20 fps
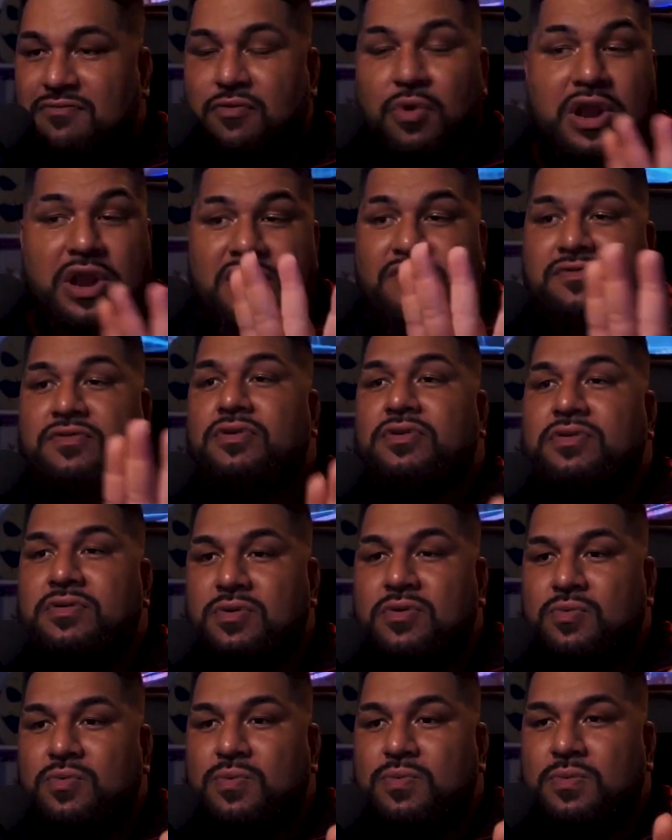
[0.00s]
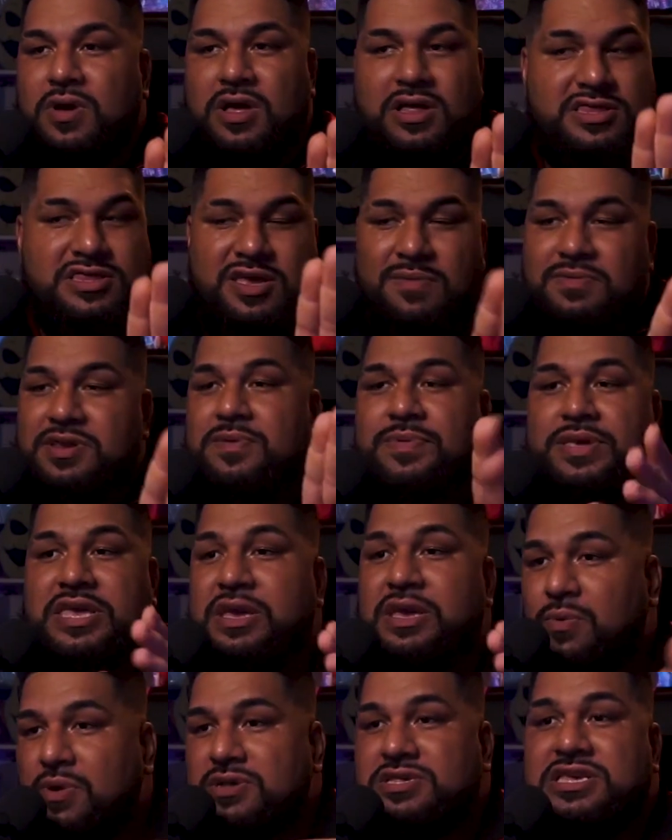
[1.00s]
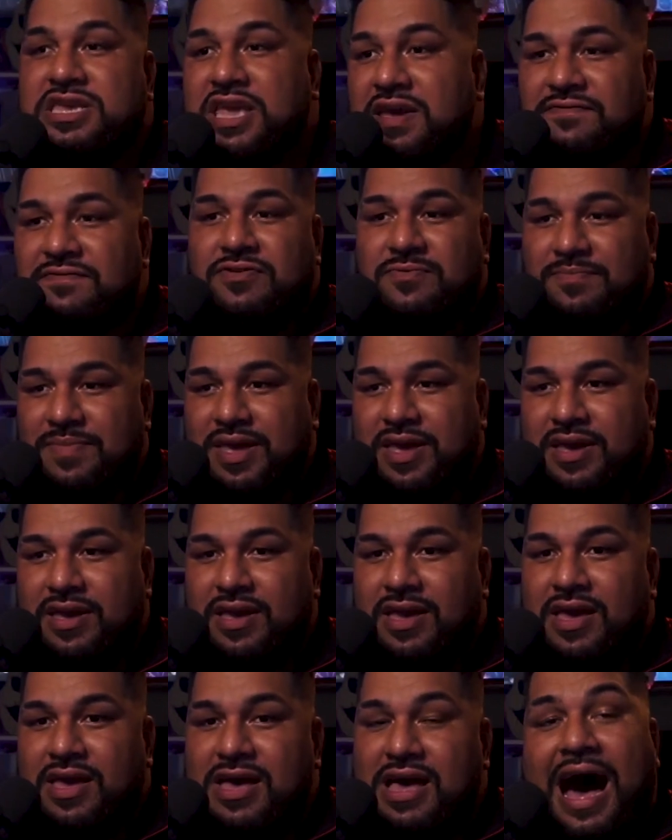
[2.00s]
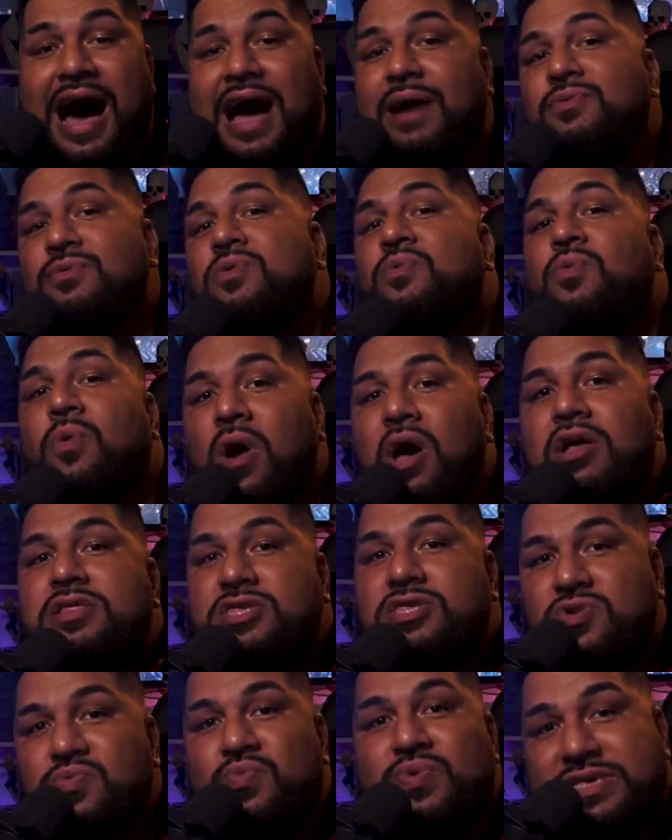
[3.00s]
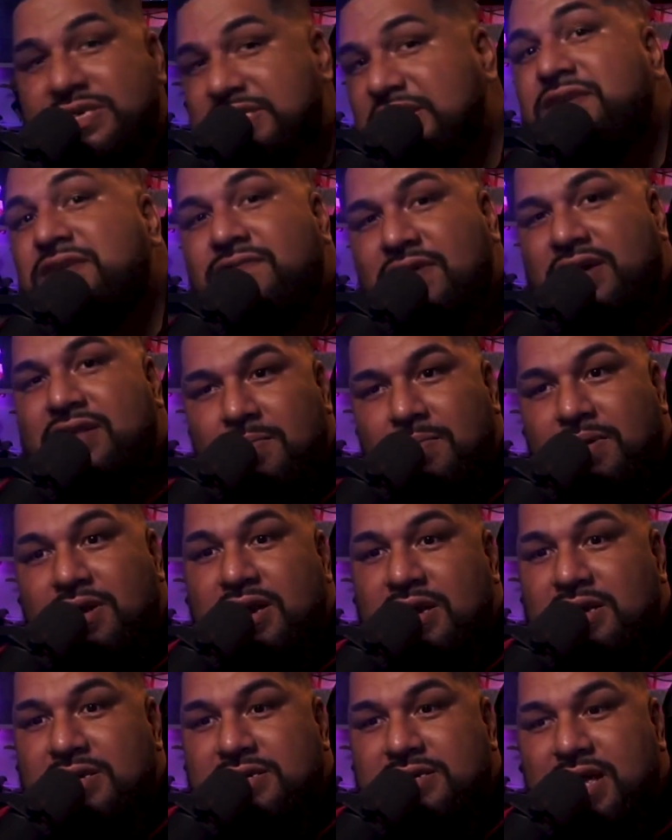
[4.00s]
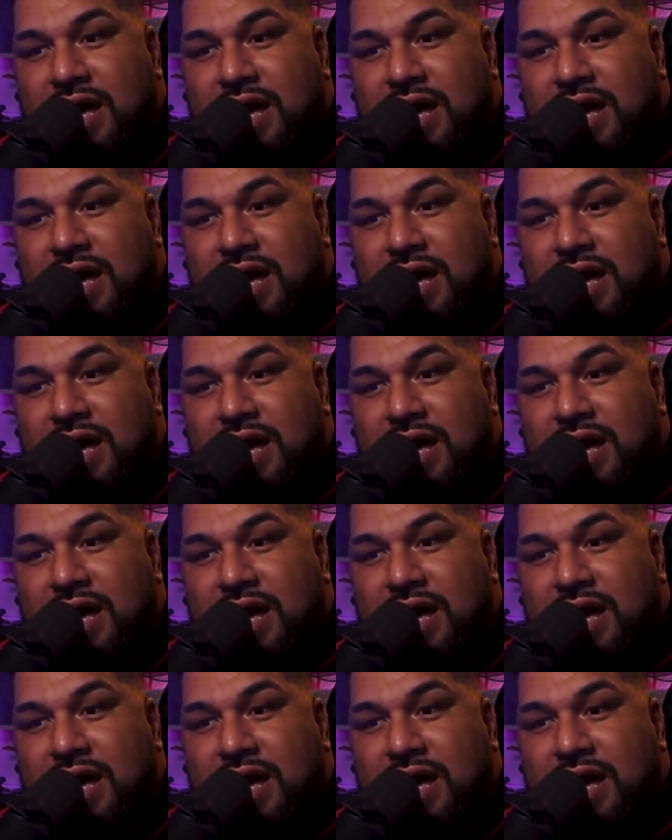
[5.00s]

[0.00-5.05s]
Whatever WWE wants to give to me, I will want to receive it because